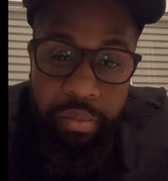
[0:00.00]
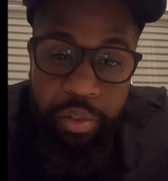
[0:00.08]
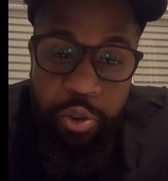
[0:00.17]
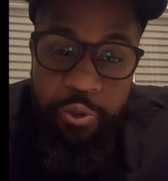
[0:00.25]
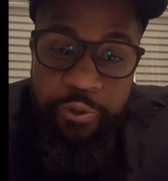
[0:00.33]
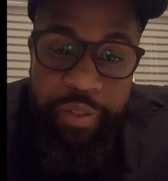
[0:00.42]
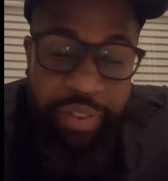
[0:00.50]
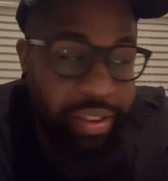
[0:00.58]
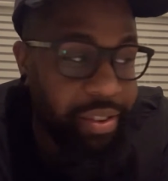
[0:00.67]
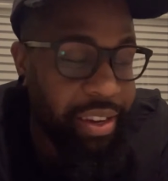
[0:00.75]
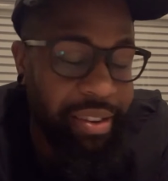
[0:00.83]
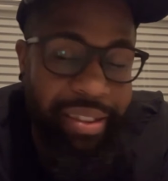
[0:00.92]

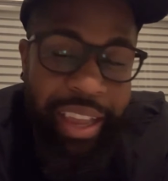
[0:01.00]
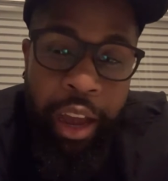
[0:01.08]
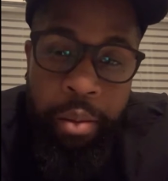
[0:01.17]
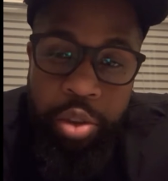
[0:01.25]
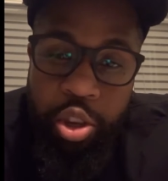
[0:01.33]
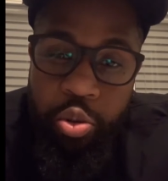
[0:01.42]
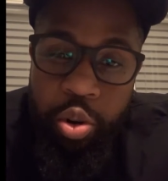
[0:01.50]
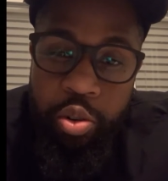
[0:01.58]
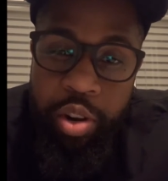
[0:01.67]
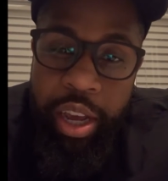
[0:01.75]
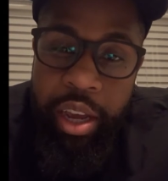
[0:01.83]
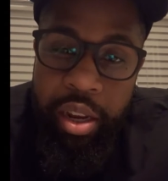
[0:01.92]
256. Now I'm 209.